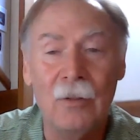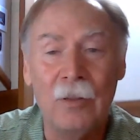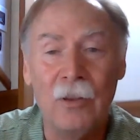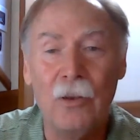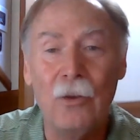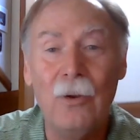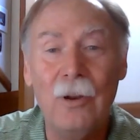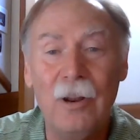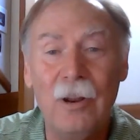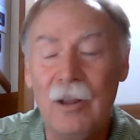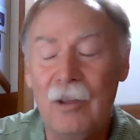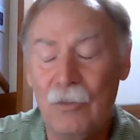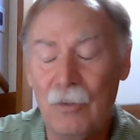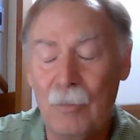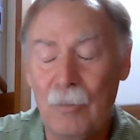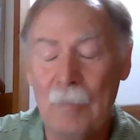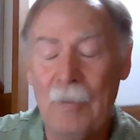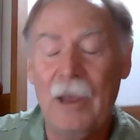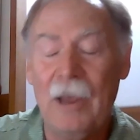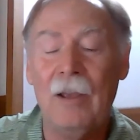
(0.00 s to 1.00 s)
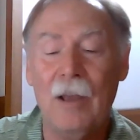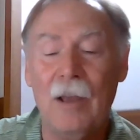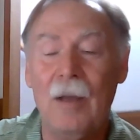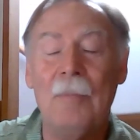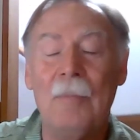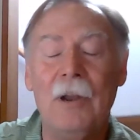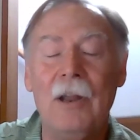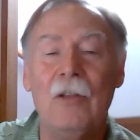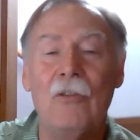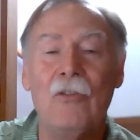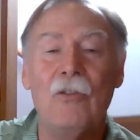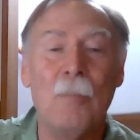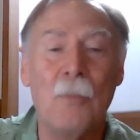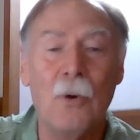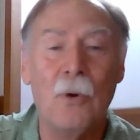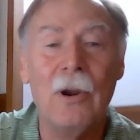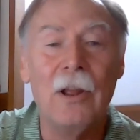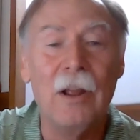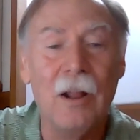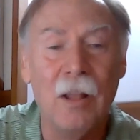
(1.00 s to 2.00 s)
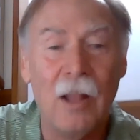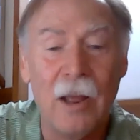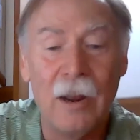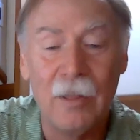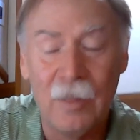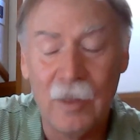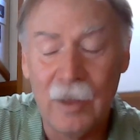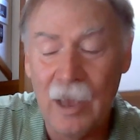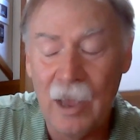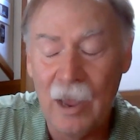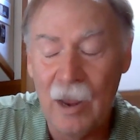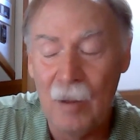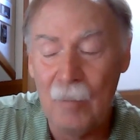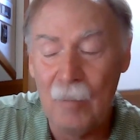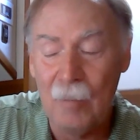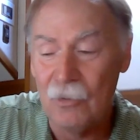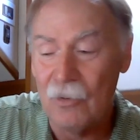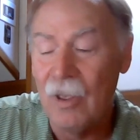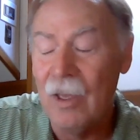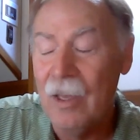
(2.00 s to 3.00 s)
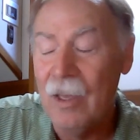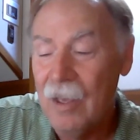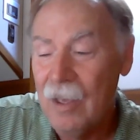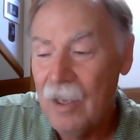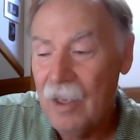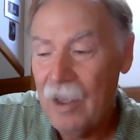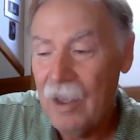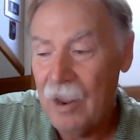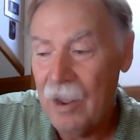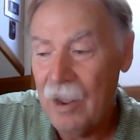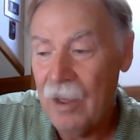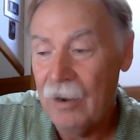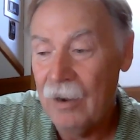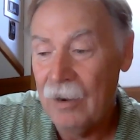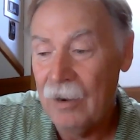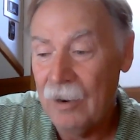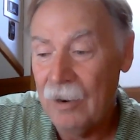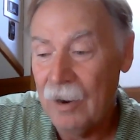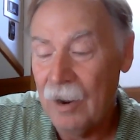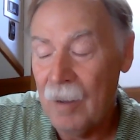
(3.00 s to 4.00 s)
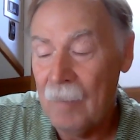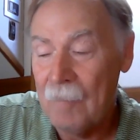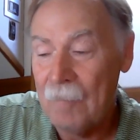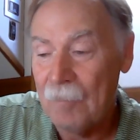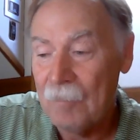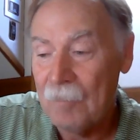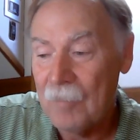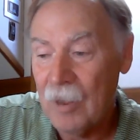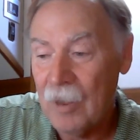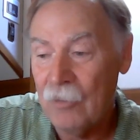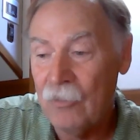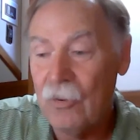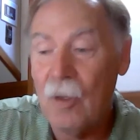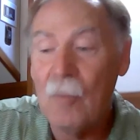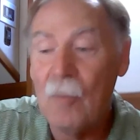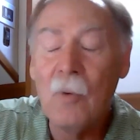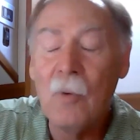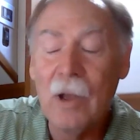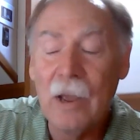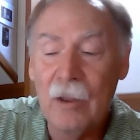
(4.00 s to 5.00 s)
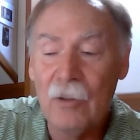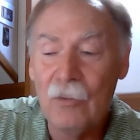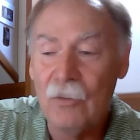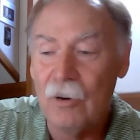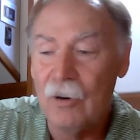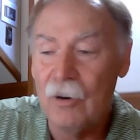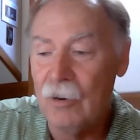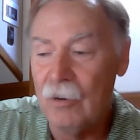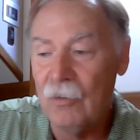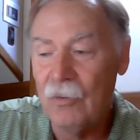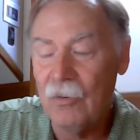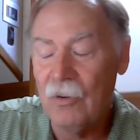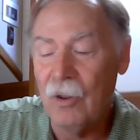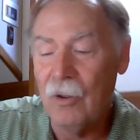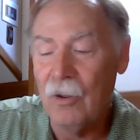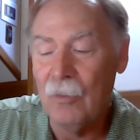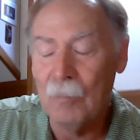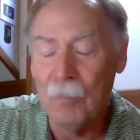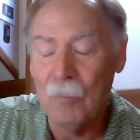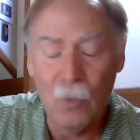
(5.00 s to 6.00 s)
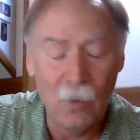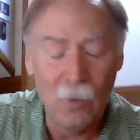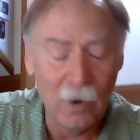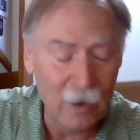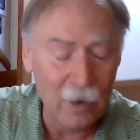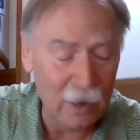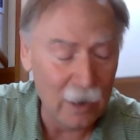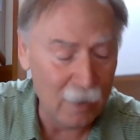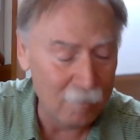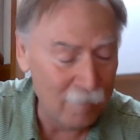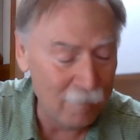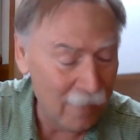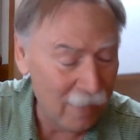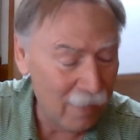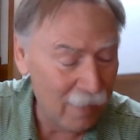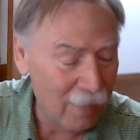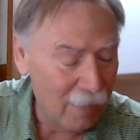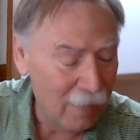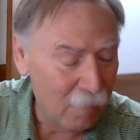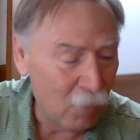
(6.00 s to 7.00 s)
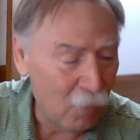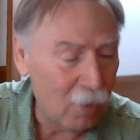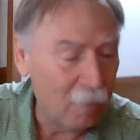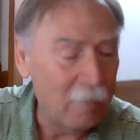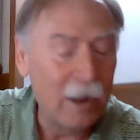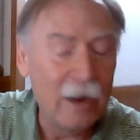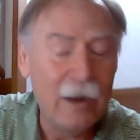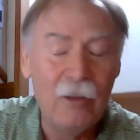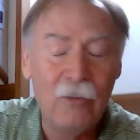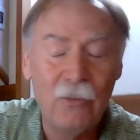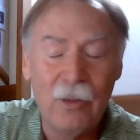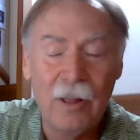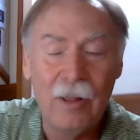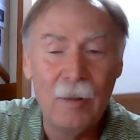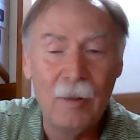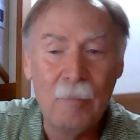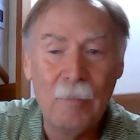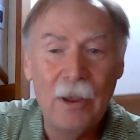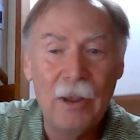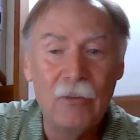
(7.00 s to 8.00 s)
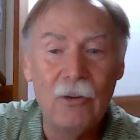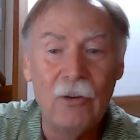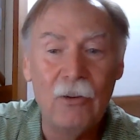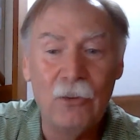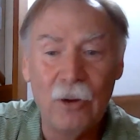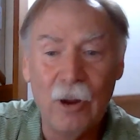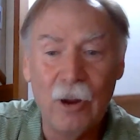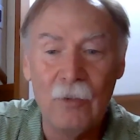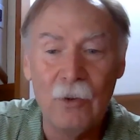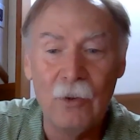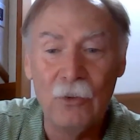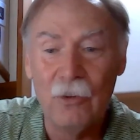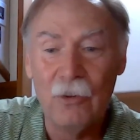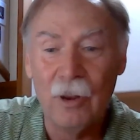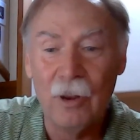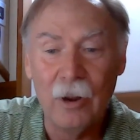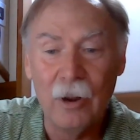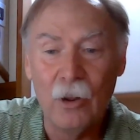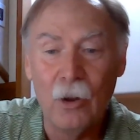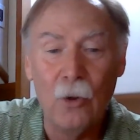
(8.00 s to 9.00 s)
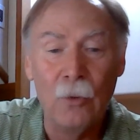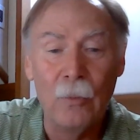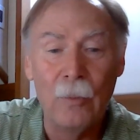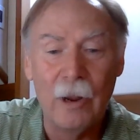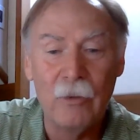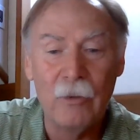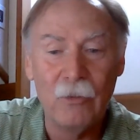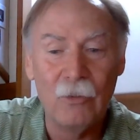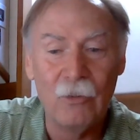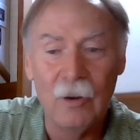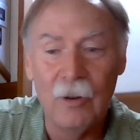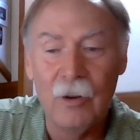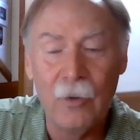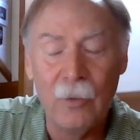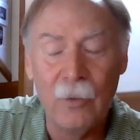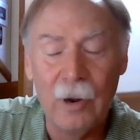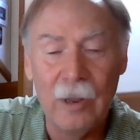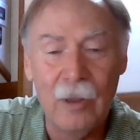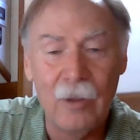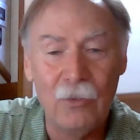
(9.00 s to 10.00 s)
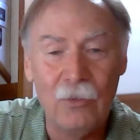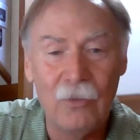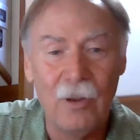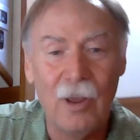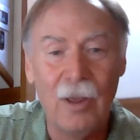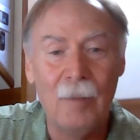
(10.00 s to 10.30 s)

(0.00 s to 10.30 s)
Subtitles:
Unity is a big company. It's supporting a lot of the games. And in some ways, there's more money selling picks and shovels at a gold rush than there is,